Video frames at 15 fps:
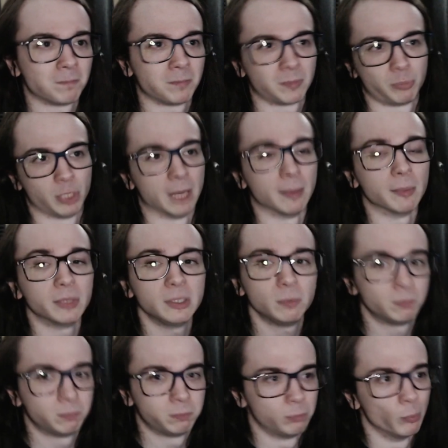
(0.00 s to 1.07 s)
probably
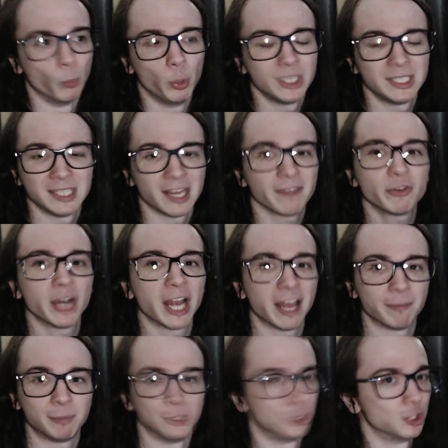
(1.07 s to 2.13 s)
would never
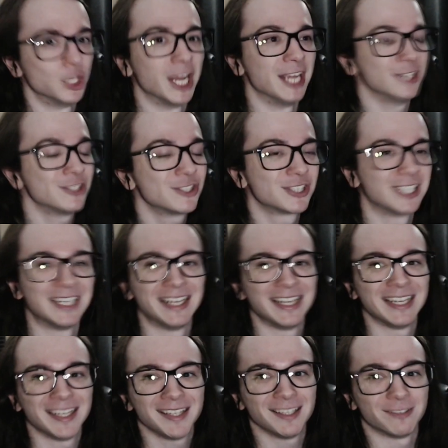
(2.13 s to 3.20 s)
have been changed
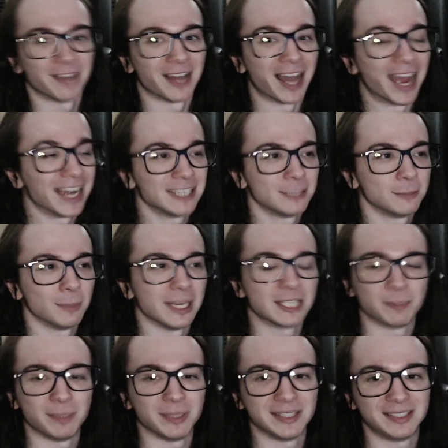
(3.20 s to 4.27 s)
if I didn't make a
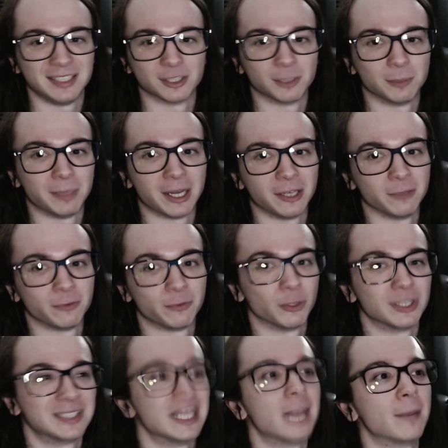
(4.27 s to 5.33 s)
big deal about it. For
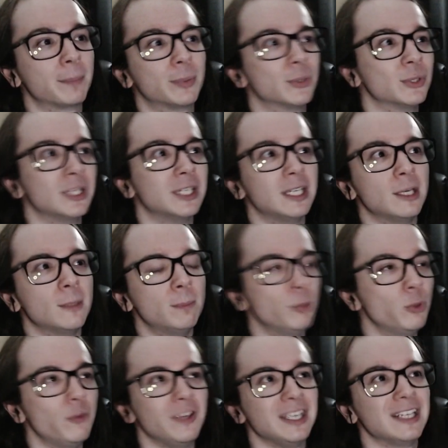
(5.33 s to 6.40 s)
example,
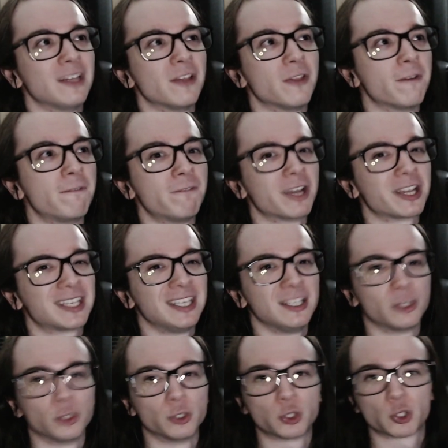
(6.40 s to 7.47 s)
moving the fucking
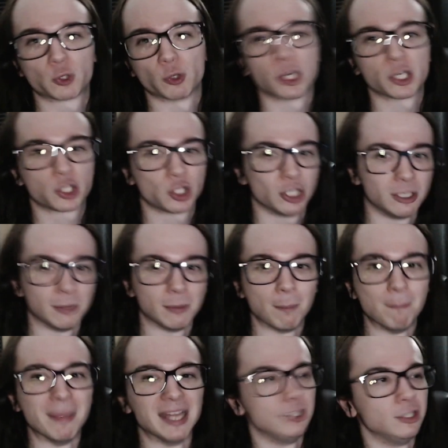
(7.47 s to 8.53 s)
construction
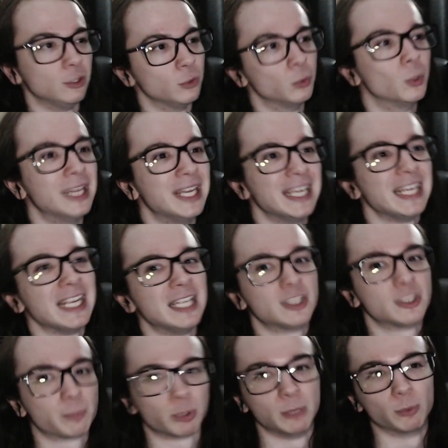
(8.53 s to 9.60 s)
menu in
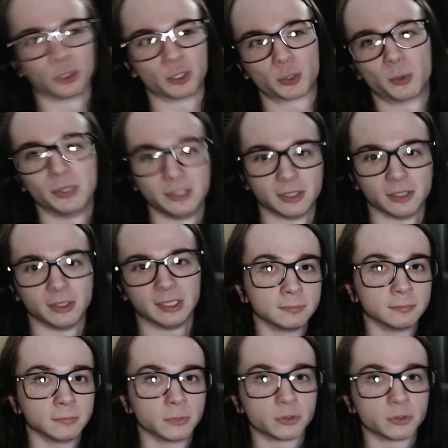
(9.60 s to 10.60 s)
Supreme Ruler 2030. There's